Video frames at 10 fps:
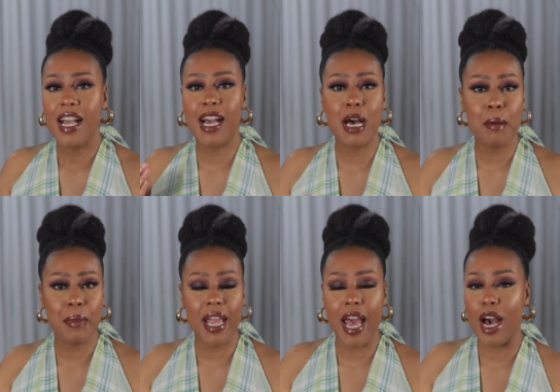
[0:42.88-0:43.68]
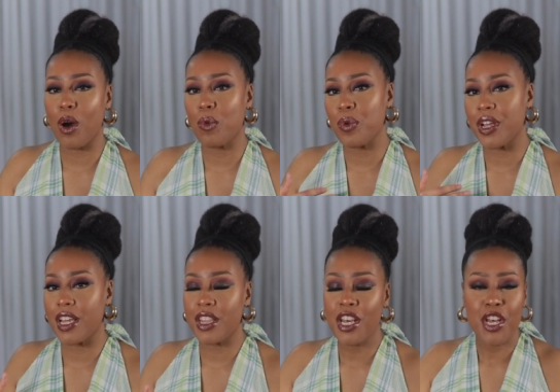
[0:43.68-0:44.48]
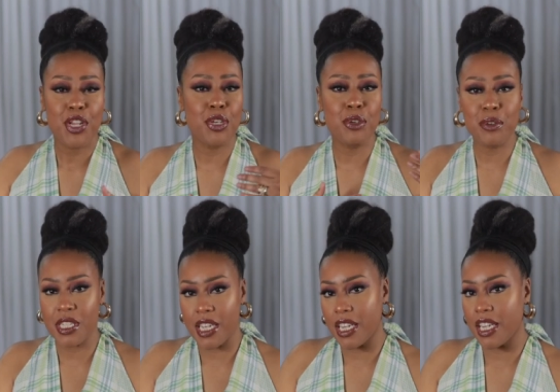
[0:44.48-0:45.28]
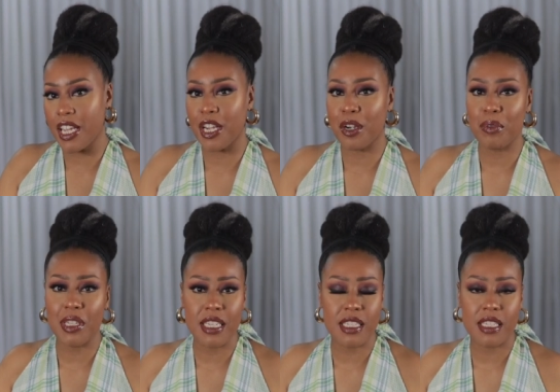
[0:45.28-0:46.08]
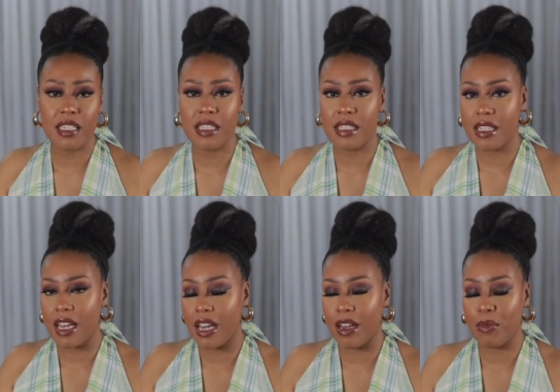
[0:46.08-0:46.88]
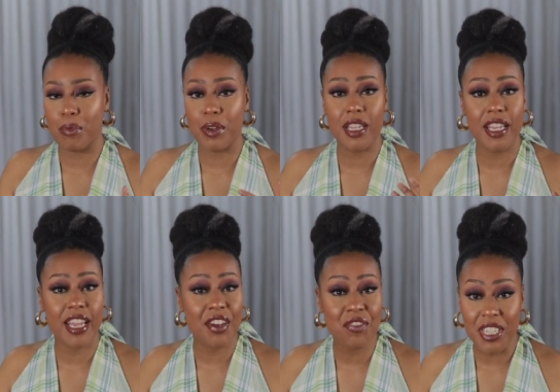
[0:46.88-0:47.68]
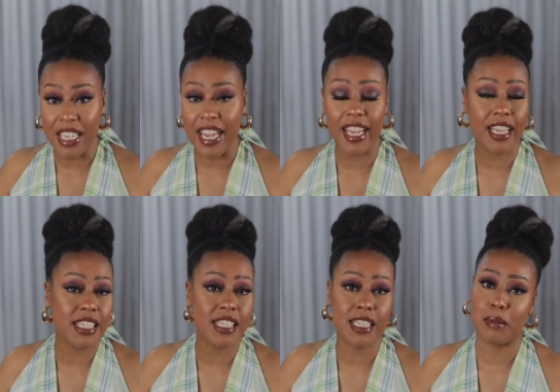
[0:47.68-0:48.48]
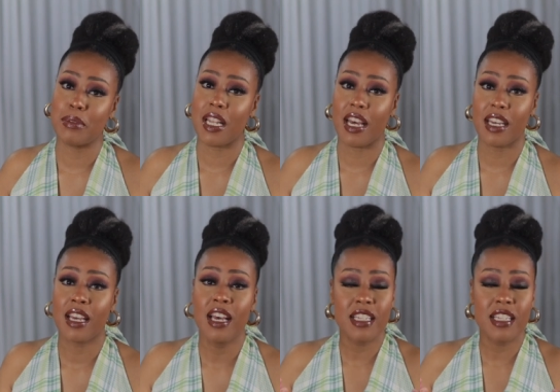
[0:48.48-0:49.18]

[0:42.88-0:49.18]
coming out with new skincare releases uh, really every day, it seems like.